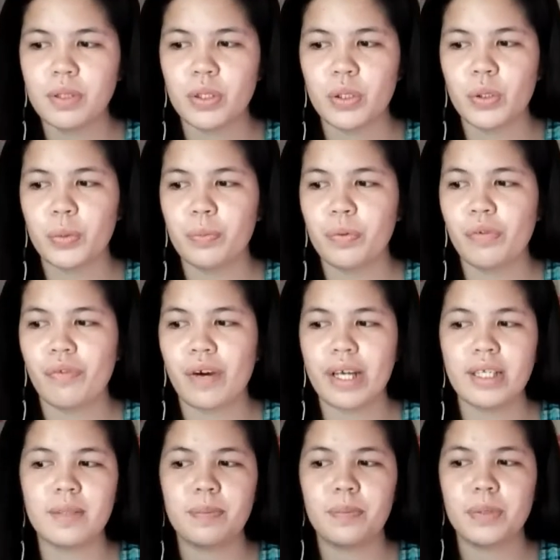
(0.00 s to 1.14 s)
to
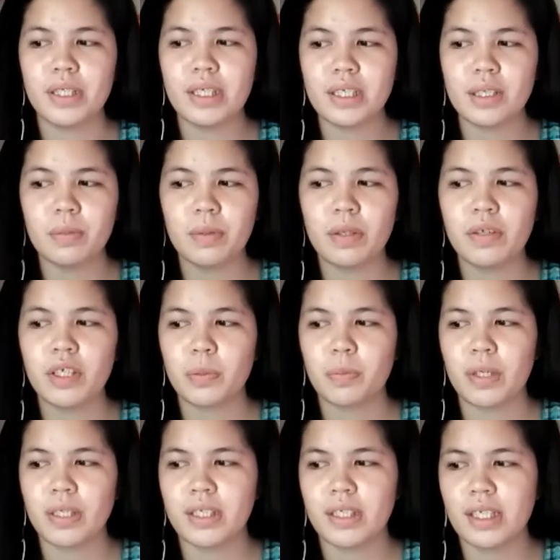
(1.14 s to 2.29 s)
provide predictable
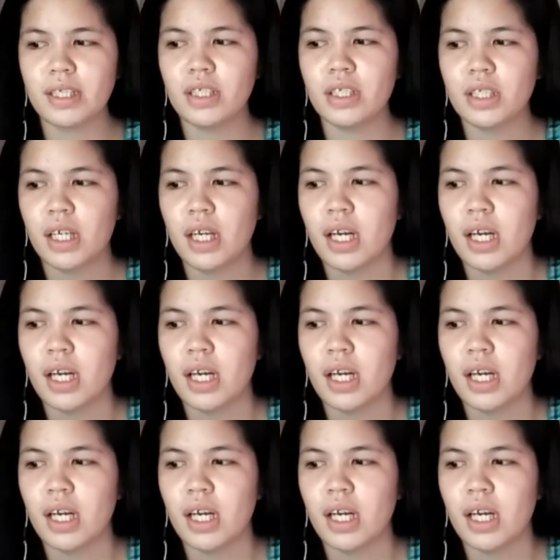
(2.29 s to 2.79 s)
responses